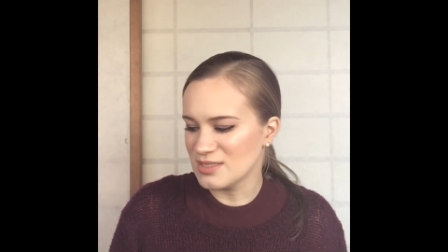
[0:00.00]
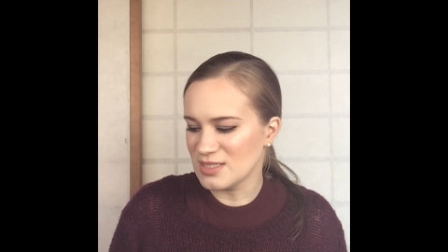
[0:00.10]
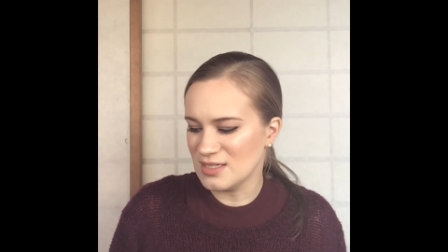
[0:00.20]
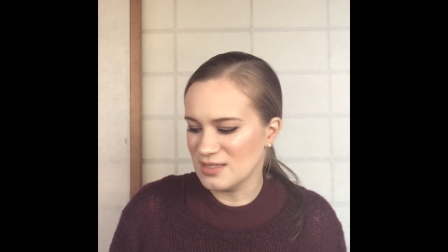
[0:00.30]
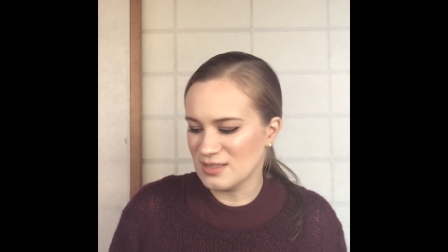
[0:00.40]

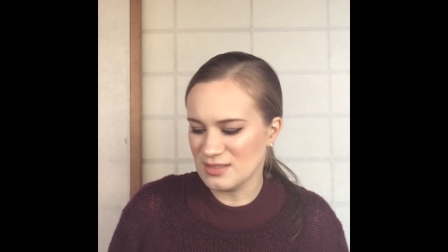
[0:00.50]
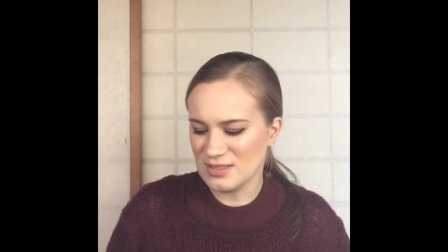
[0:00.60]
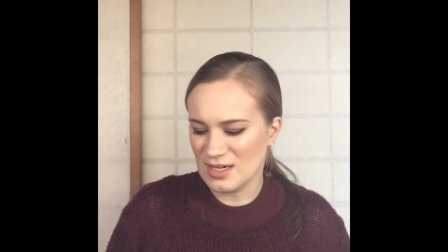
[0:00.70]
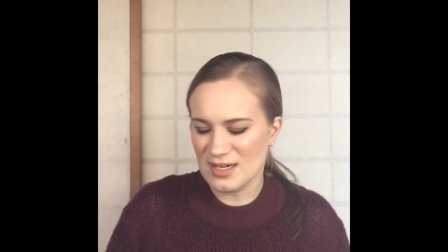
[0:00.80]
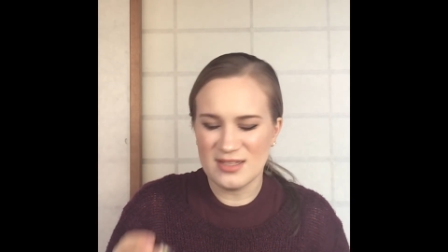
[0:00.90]
and
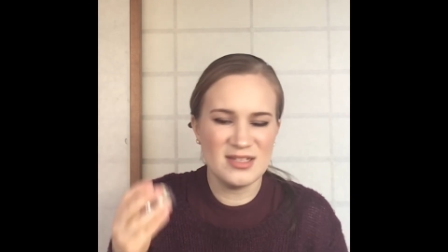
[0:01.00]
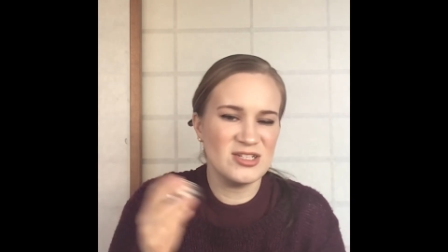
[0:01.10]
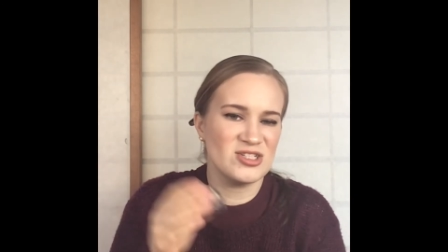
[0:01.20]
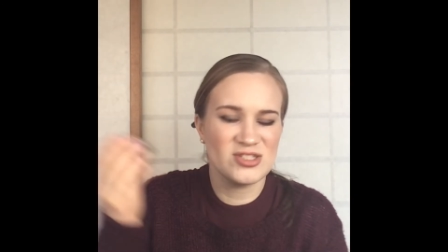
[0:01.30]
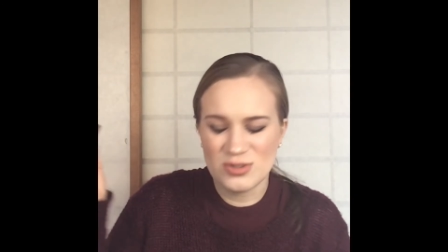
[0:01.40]
I think it's
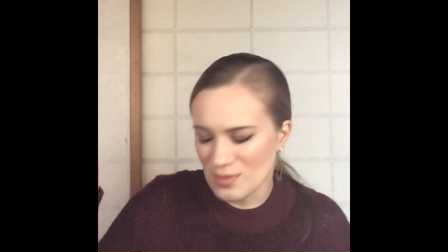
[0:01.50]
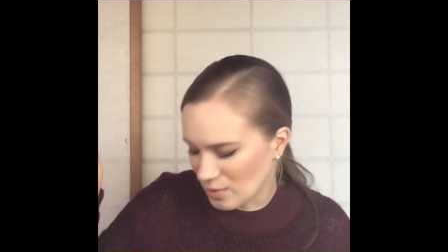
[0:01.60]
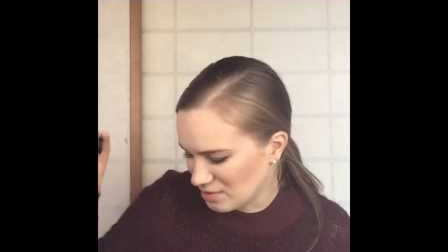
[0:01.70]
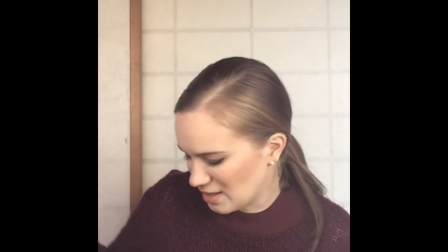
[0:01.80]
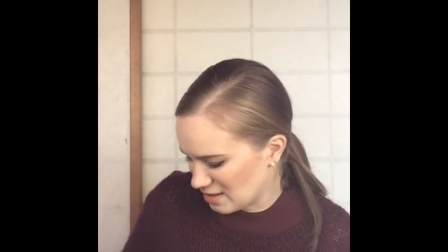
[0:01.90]
just too
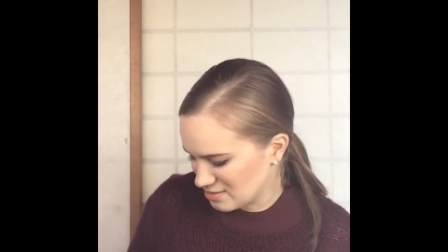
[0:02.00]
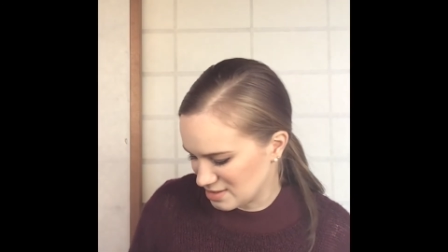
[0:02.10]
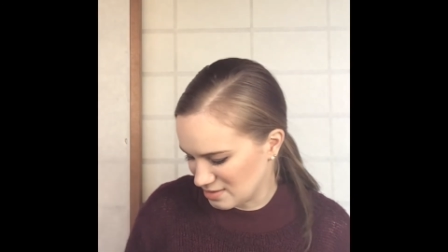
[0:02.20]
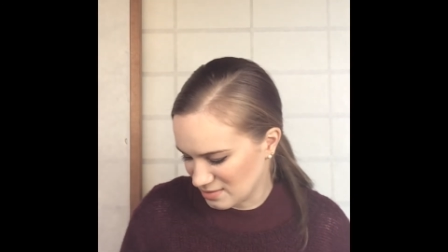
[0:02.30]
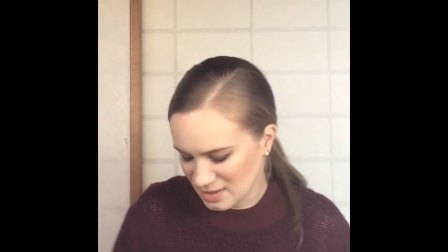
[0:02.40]
old now,
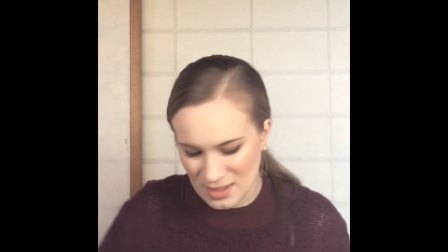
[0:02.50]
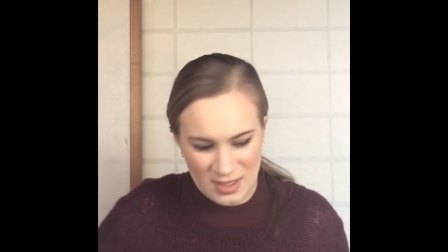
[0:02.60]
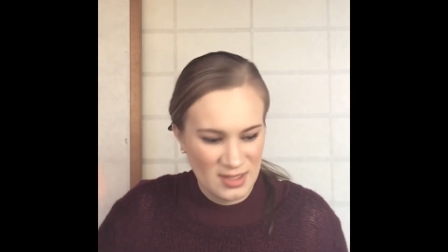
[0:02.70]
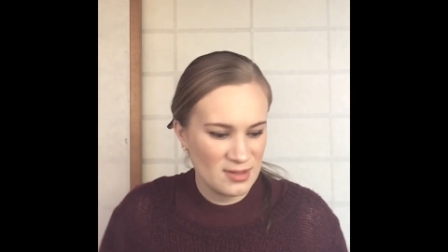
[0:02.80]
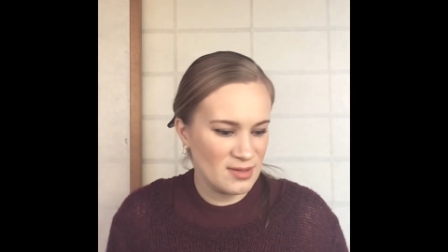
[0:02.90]
so
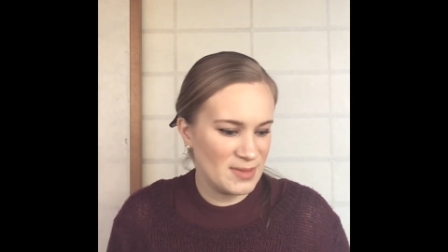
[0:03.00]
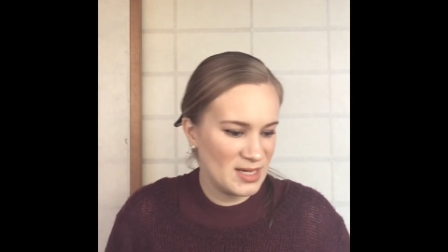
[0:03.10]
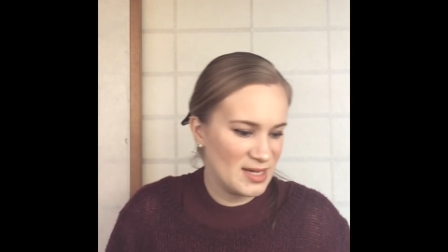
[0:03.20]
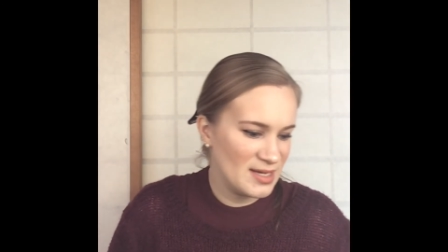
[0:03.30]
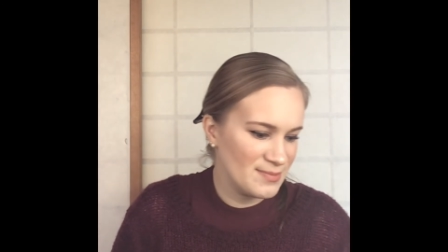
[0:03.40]

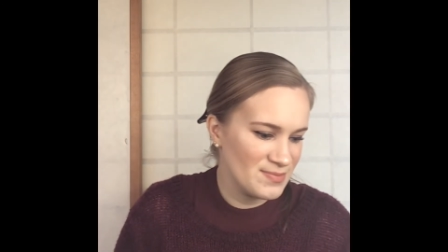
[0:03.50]
goodbye.